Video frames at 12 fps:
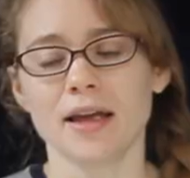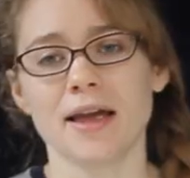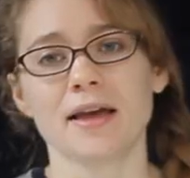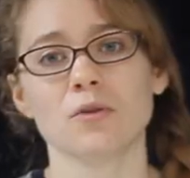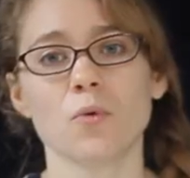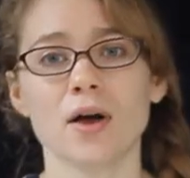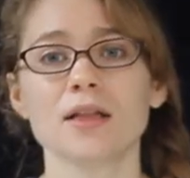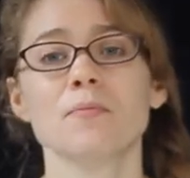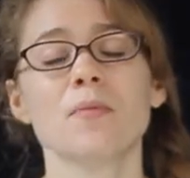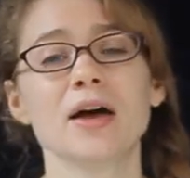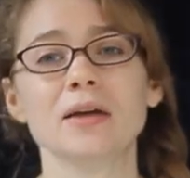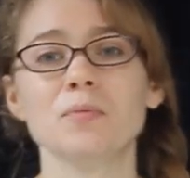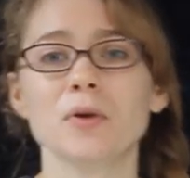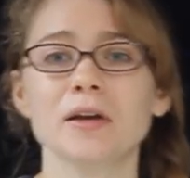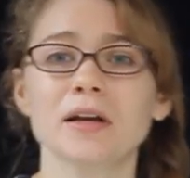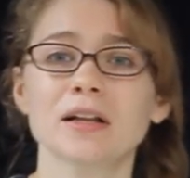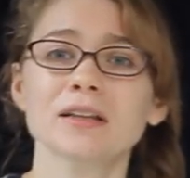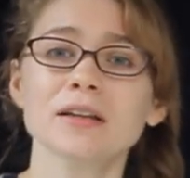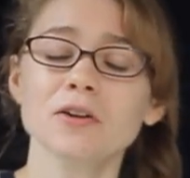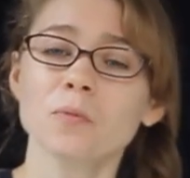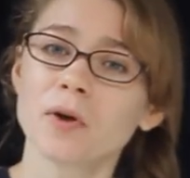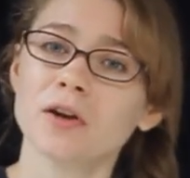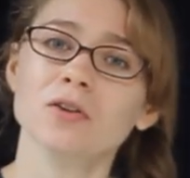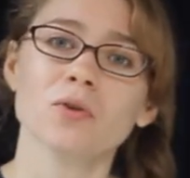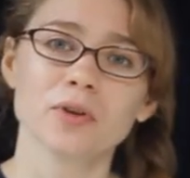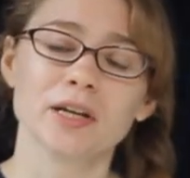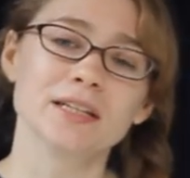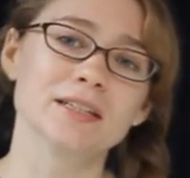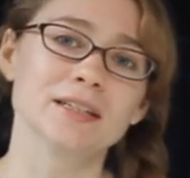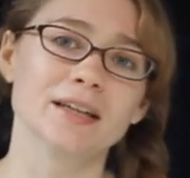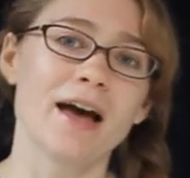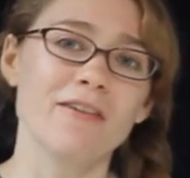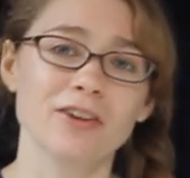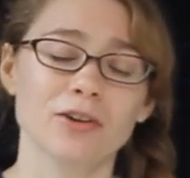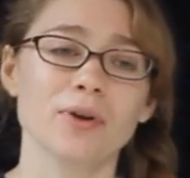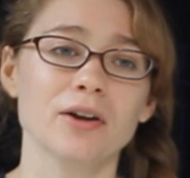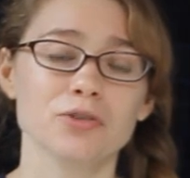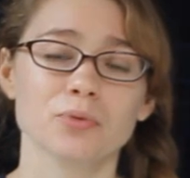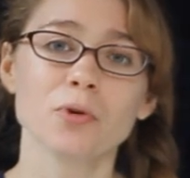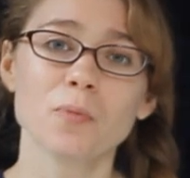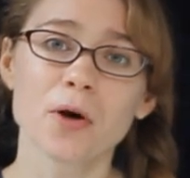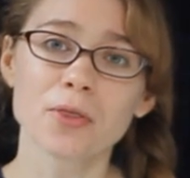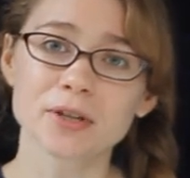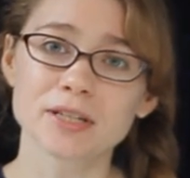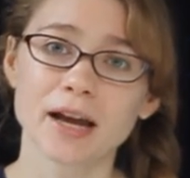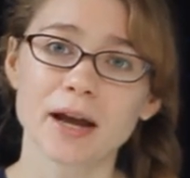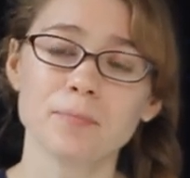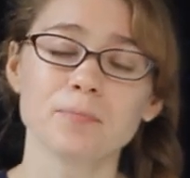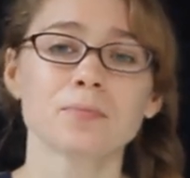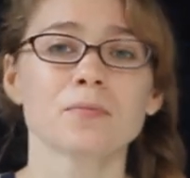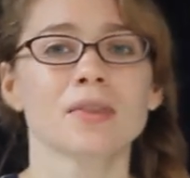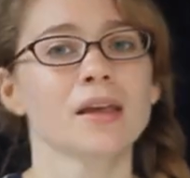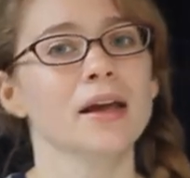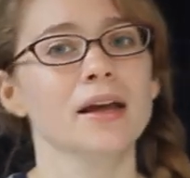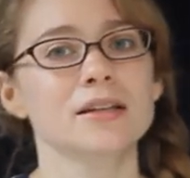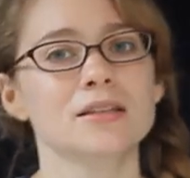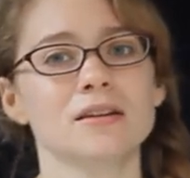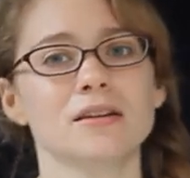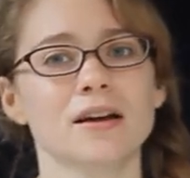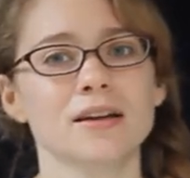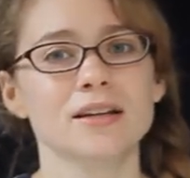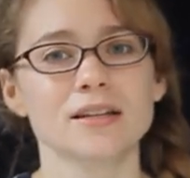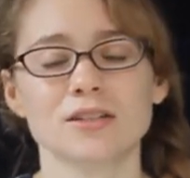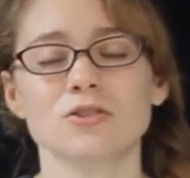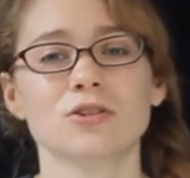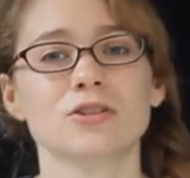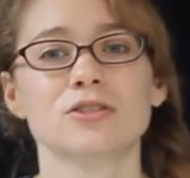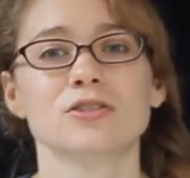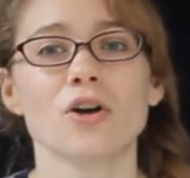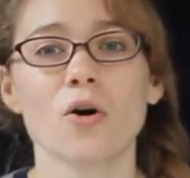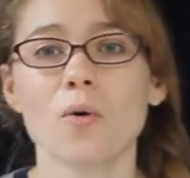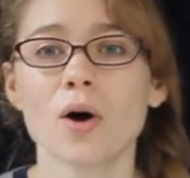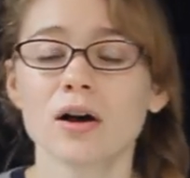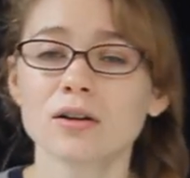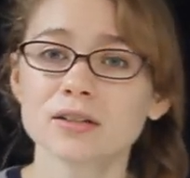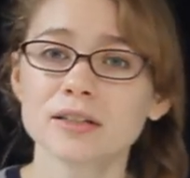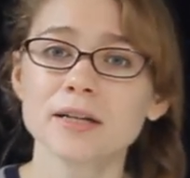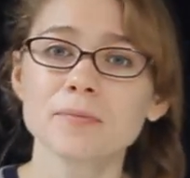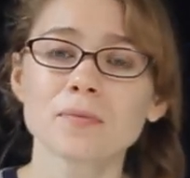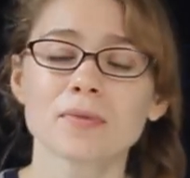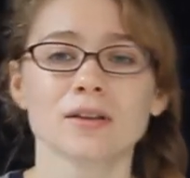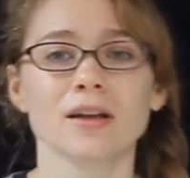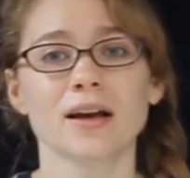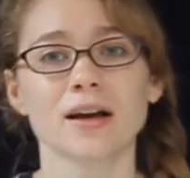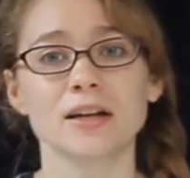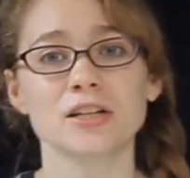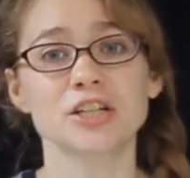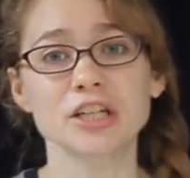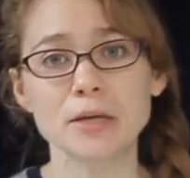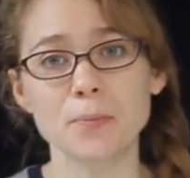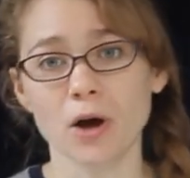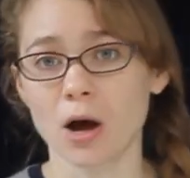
And while it might be a little bit annoying to have it around your room all the time, it doesn't look so ugly. Like, a cheap